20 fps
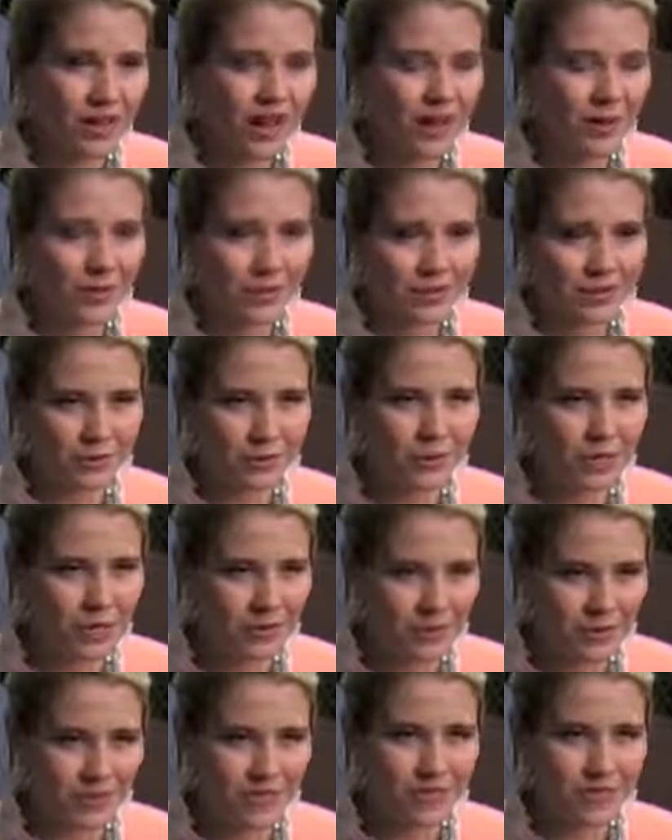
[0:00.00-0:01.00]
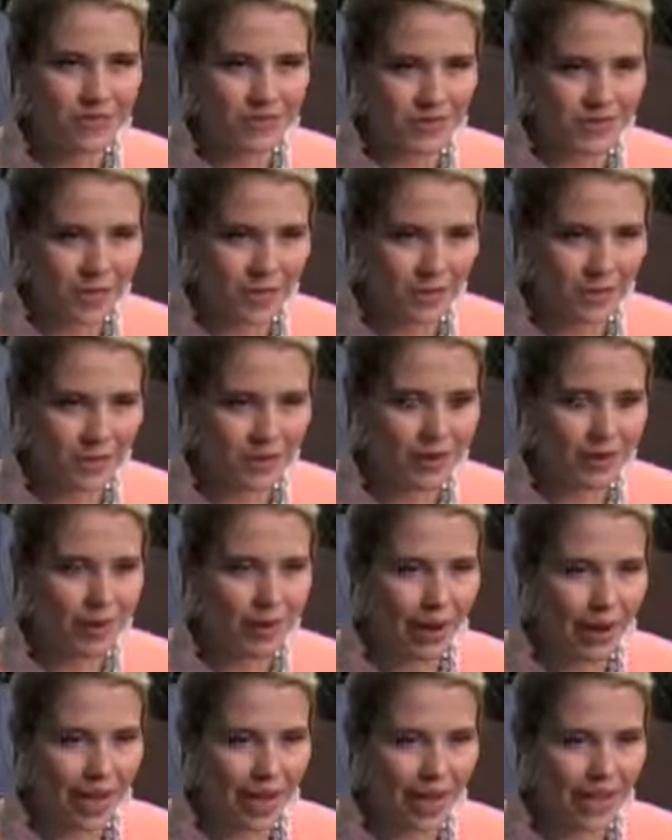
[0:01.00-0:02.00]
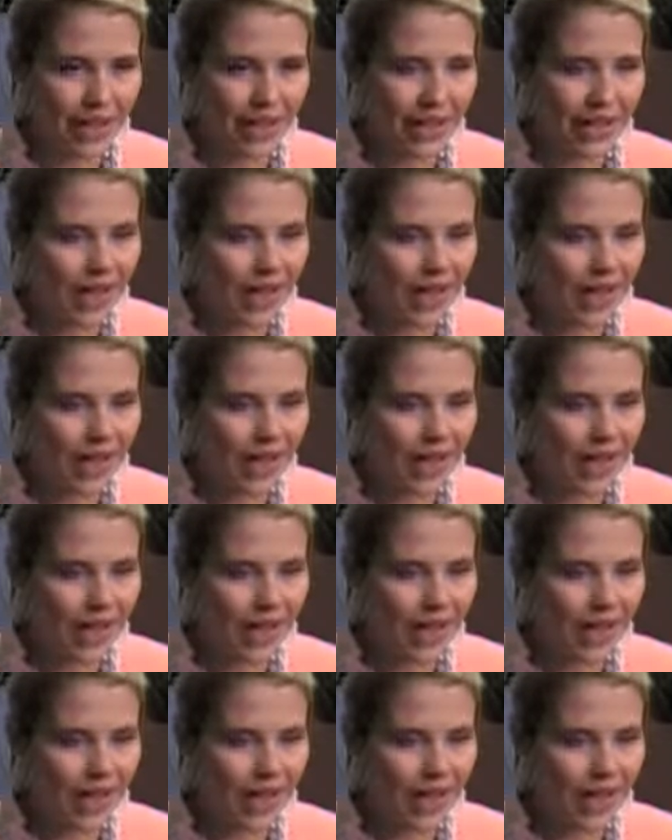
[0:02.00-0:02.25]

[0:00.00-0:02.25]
I want to be able to give something back